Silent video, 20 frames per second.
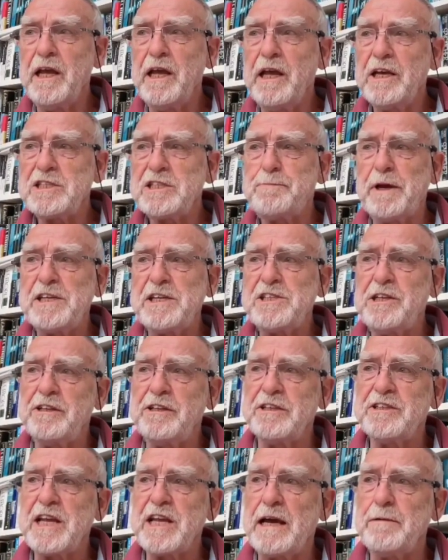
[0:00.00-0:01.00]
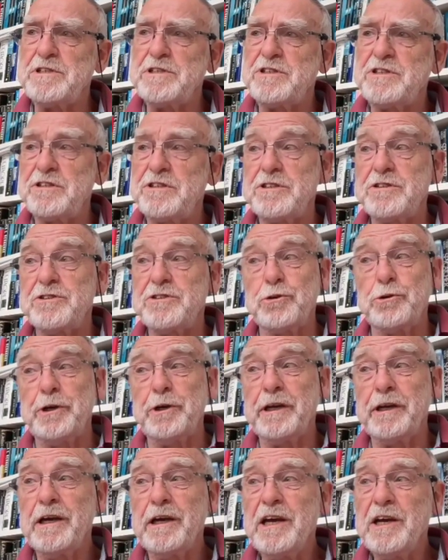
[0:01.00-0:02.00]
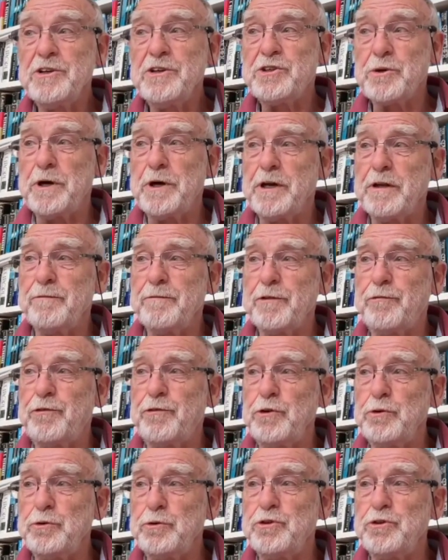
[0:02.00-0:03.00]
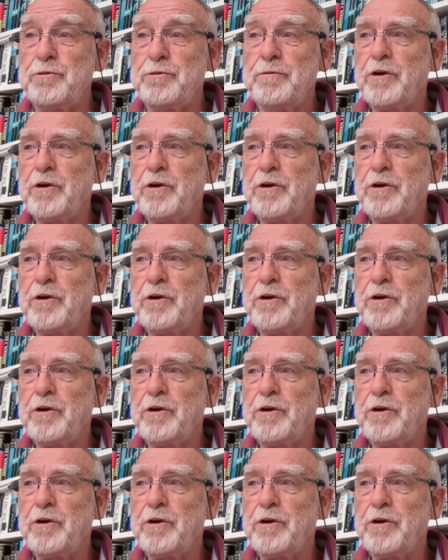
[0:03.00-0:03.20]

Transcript: especially the damage this is doing to one of the few